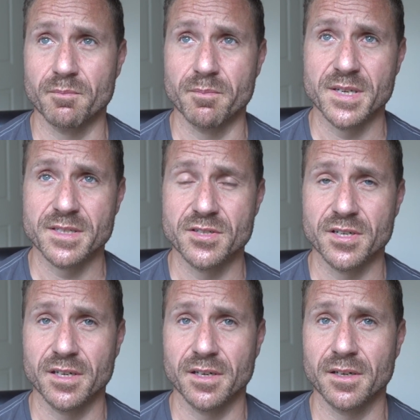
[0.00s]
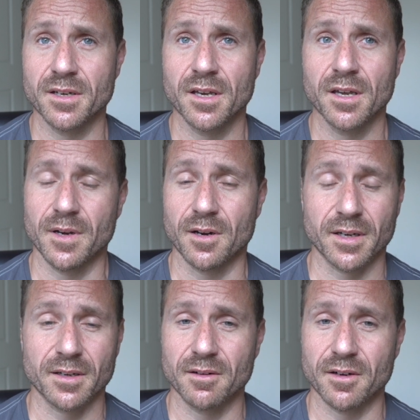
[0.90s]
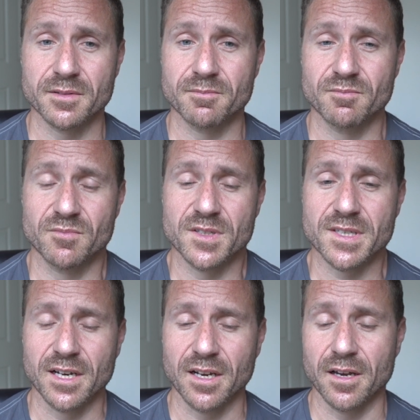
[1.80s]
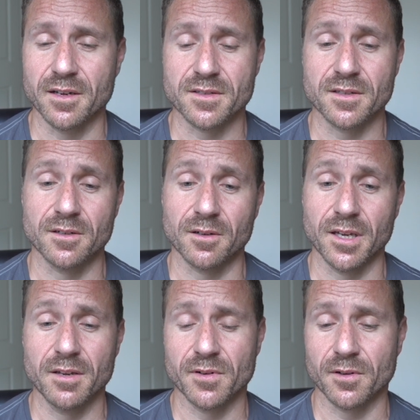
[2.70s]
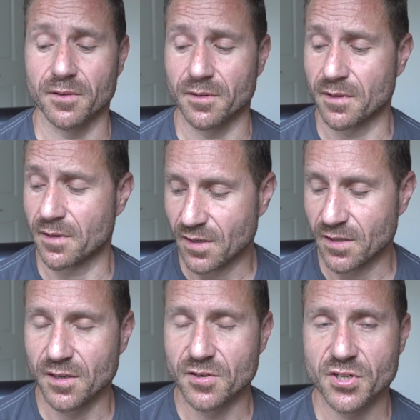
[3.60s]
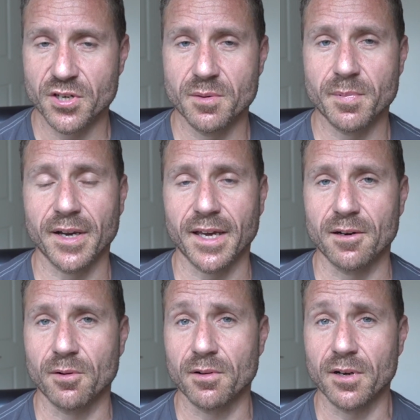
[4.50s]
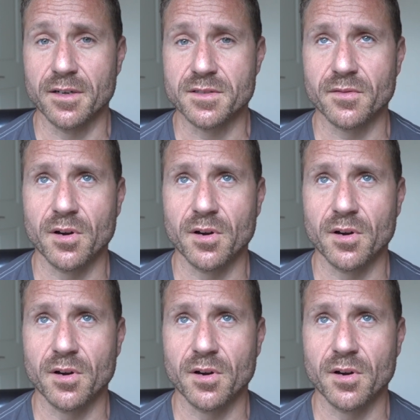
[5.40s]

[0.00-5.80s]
messaging. I just get loads, and even on YouTube I get loads of